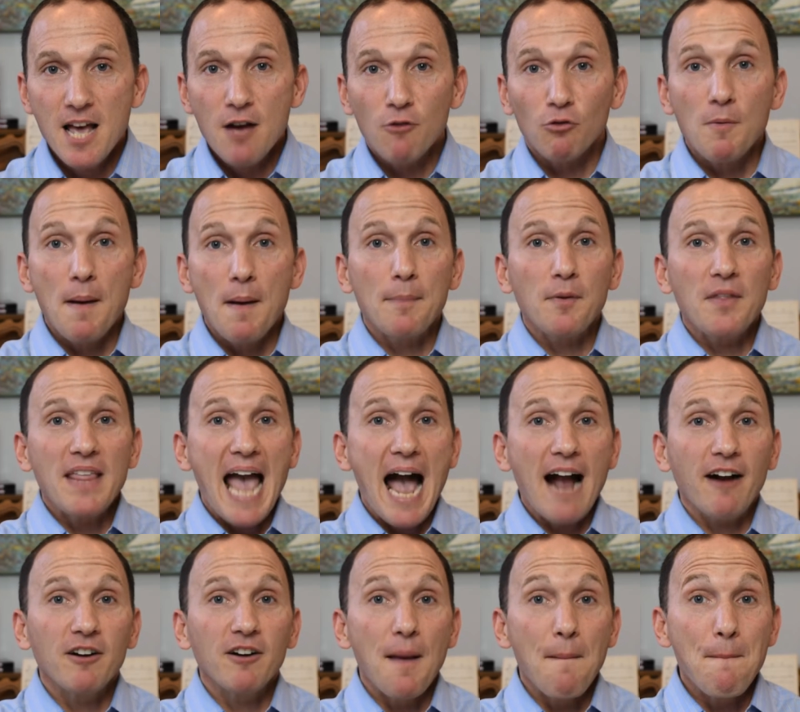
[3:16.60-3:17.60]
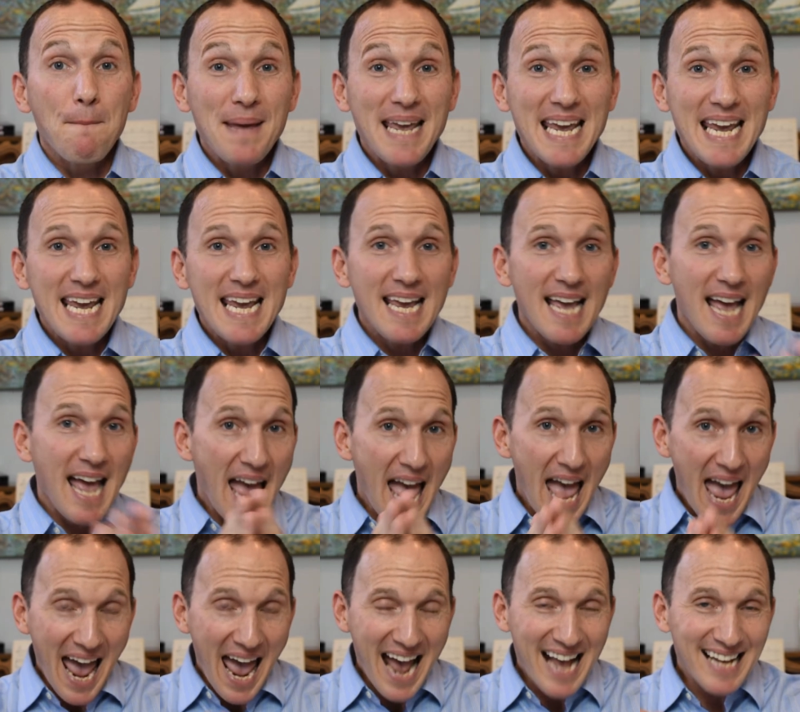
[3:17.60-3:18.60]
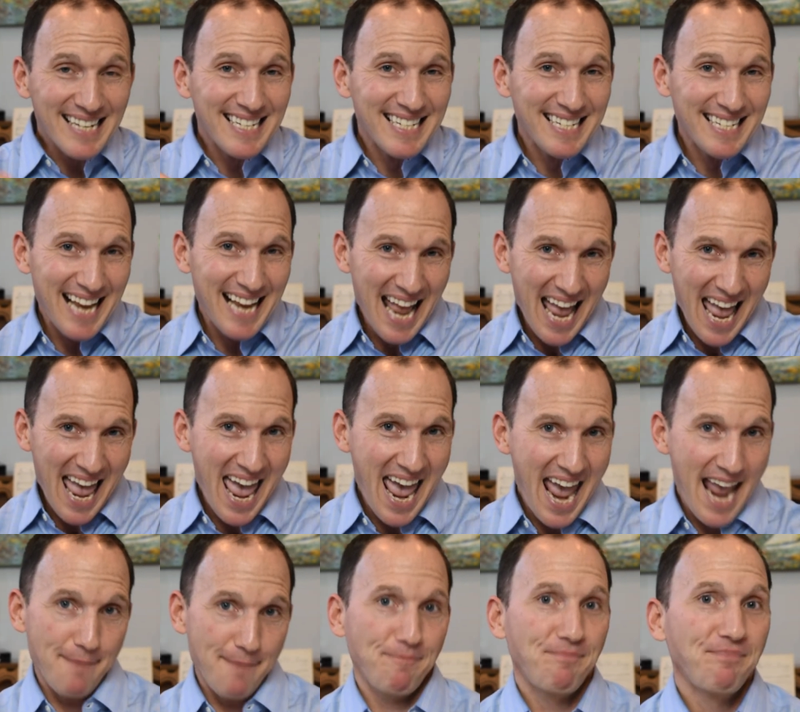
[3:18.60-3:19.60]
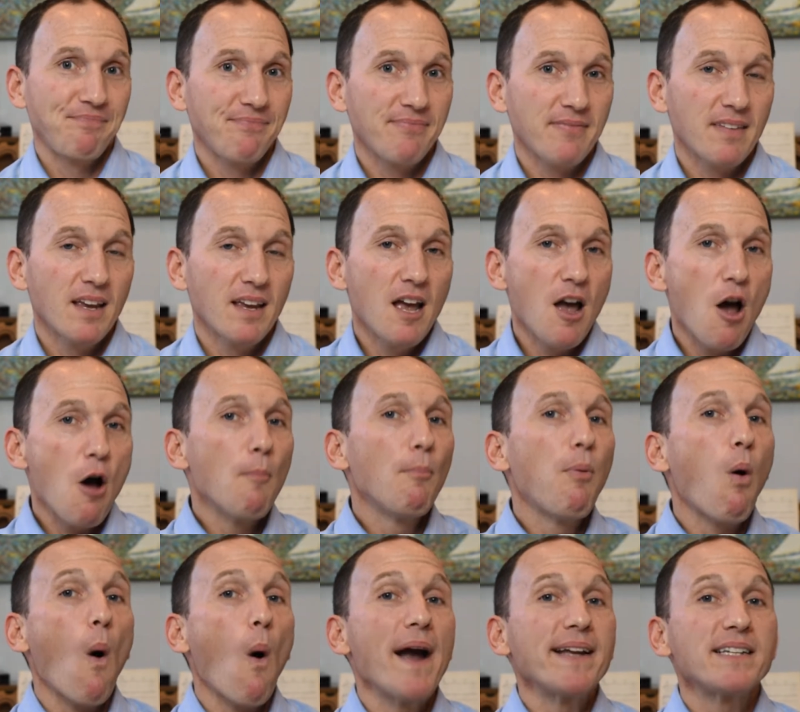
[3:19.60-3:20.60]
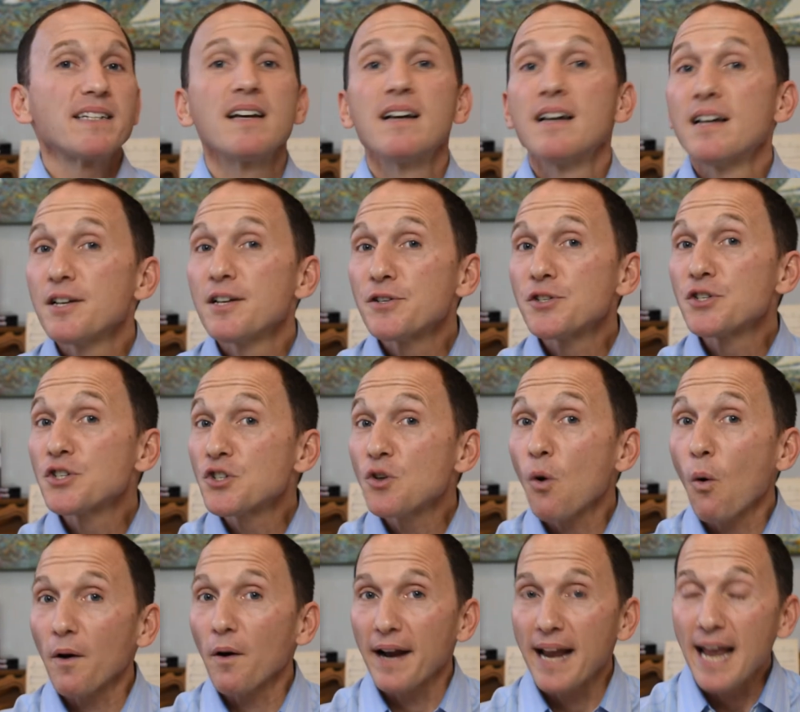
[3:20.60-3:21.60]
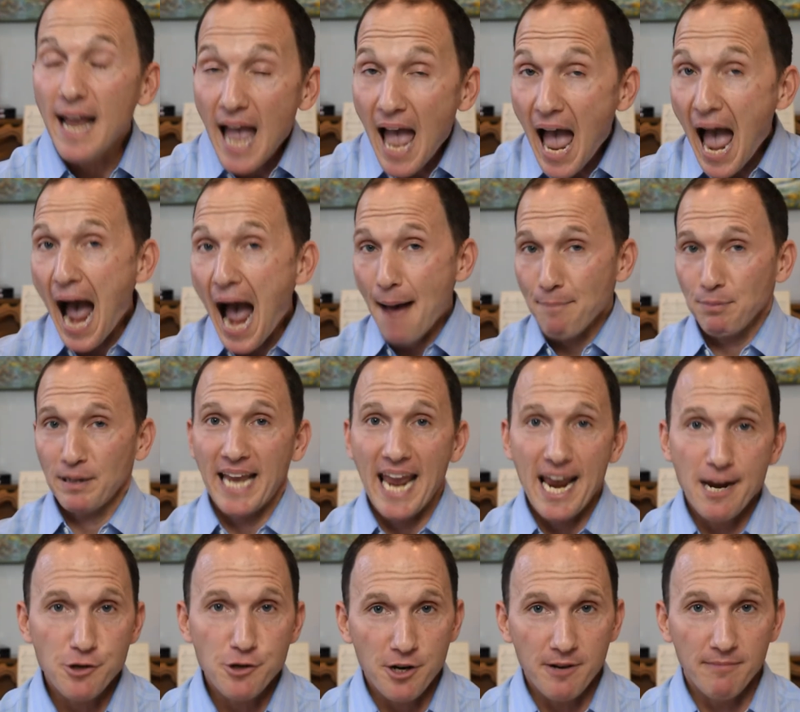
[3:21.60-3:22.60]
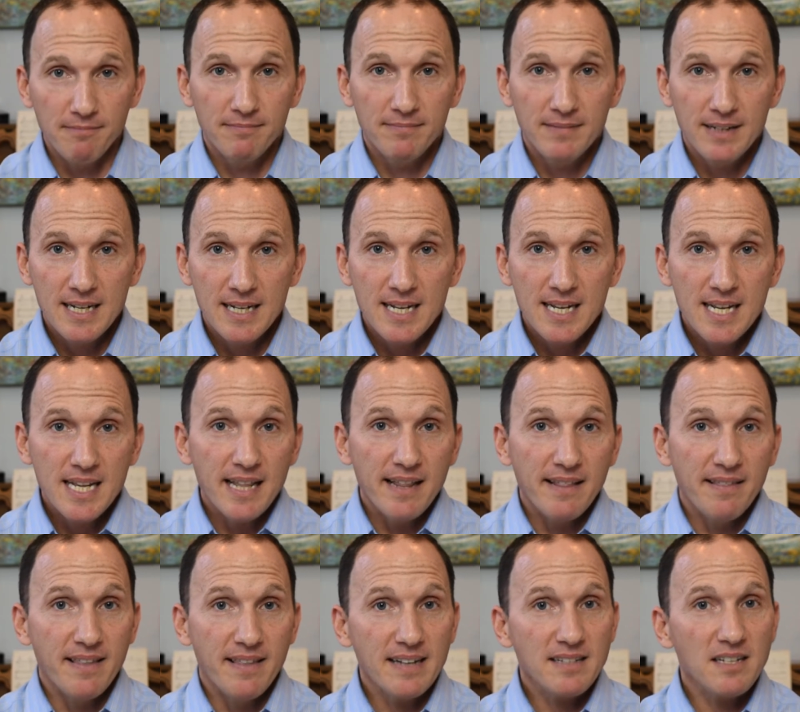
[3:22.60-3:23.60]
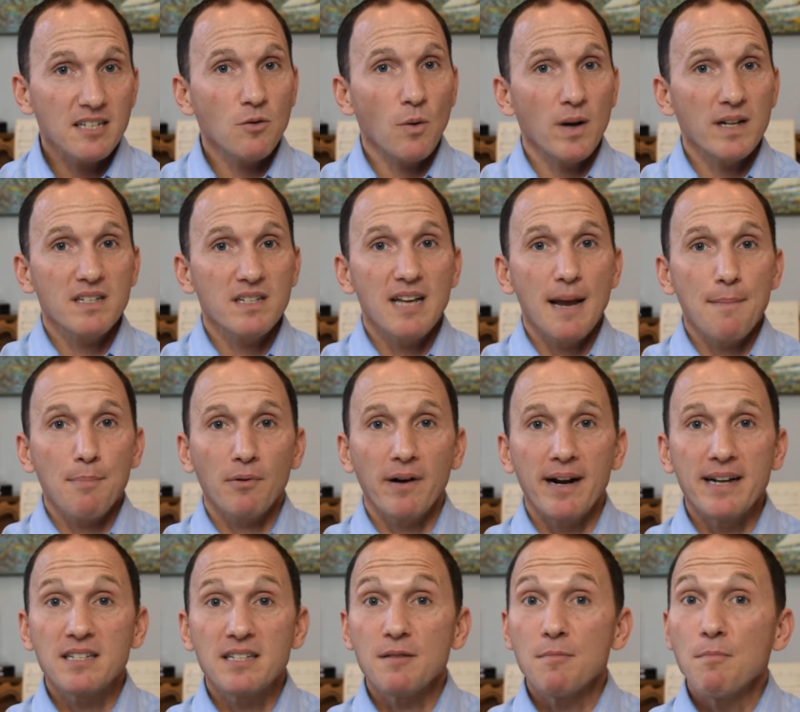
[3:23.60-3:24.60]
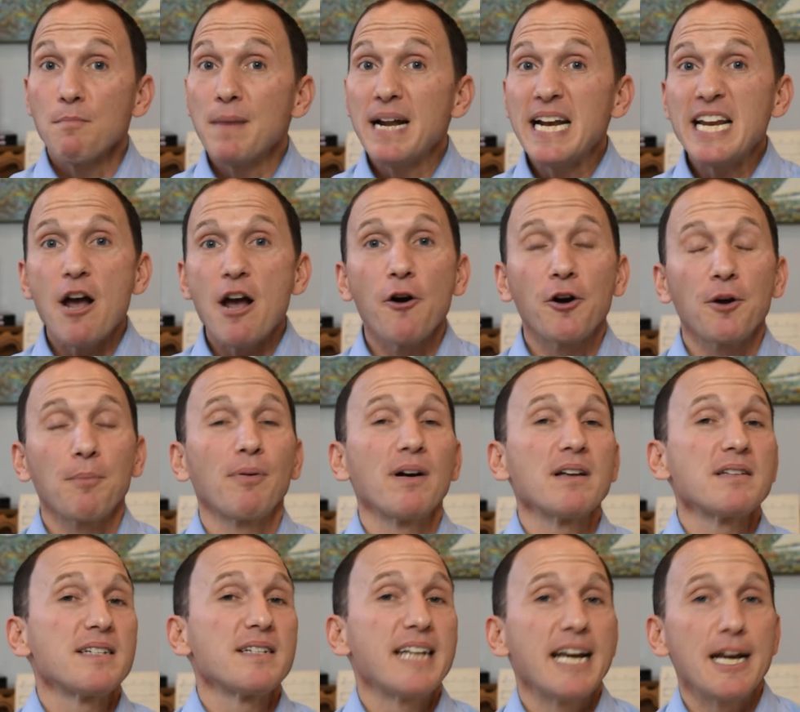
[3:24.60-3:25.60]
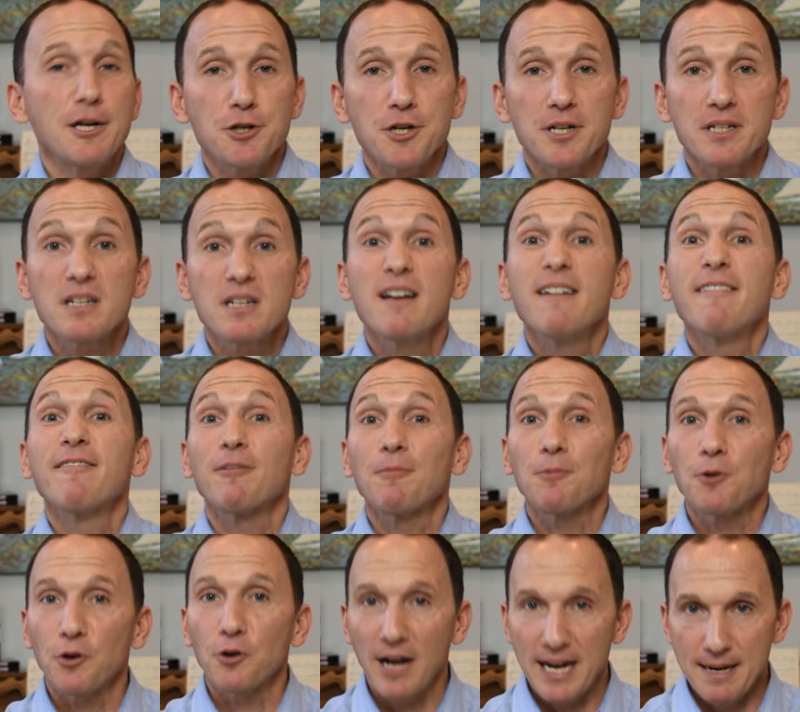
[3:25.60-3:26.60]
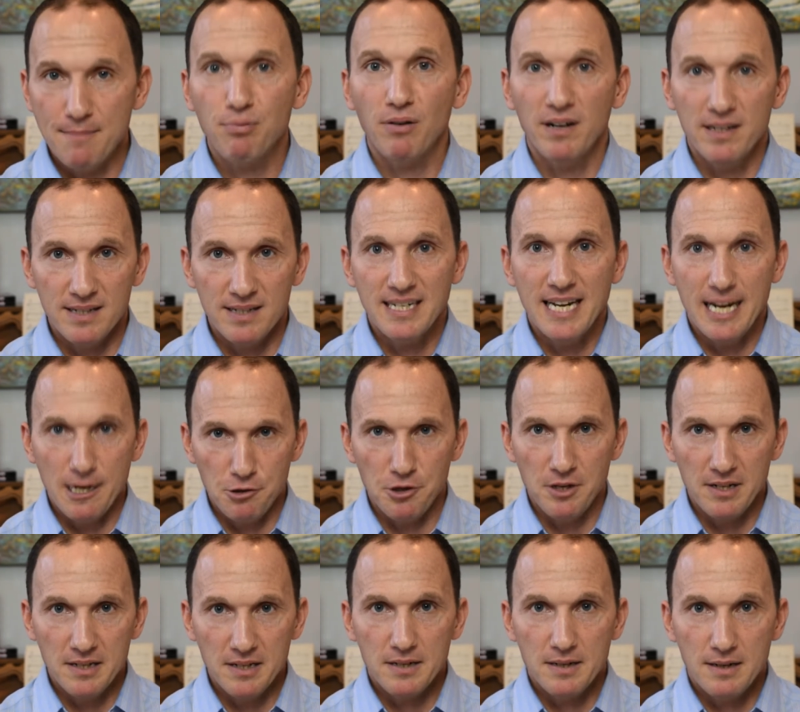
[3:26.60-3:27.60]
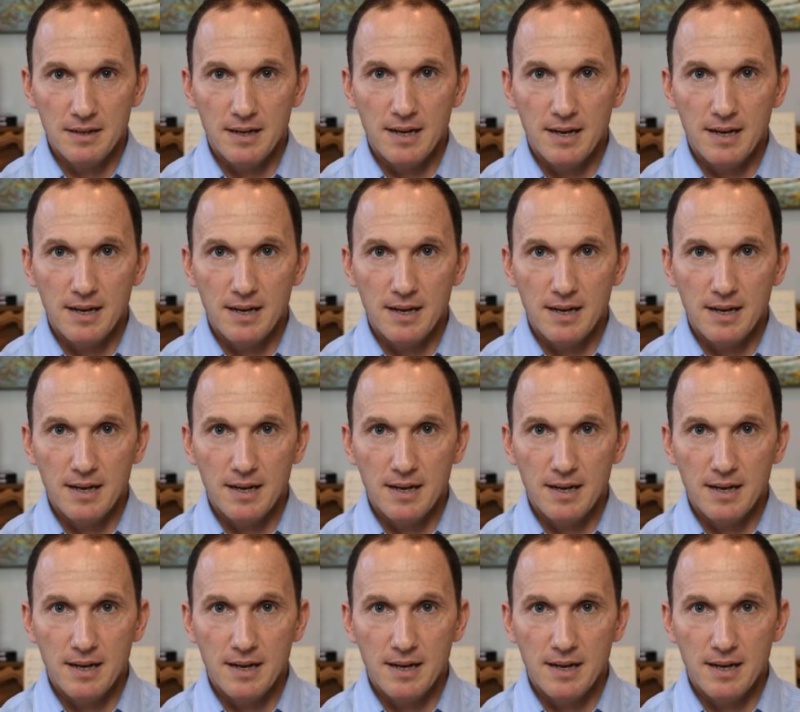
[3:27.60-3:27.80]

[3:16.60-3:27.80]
remember the acronym PSA, Point, Story, Application. This is what separates mediocre presentations from great presentations.